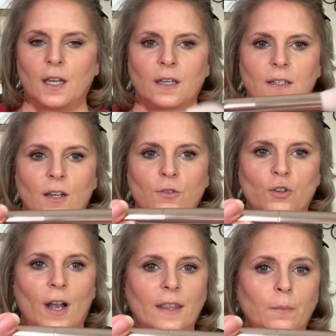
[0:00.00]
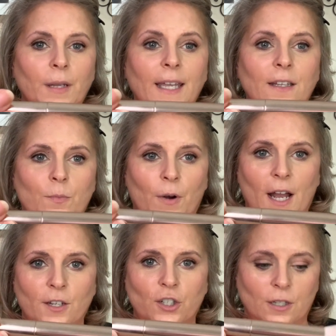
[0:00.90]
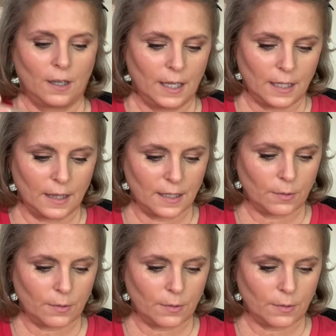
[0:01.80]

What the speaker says: So try the blend brush. Now this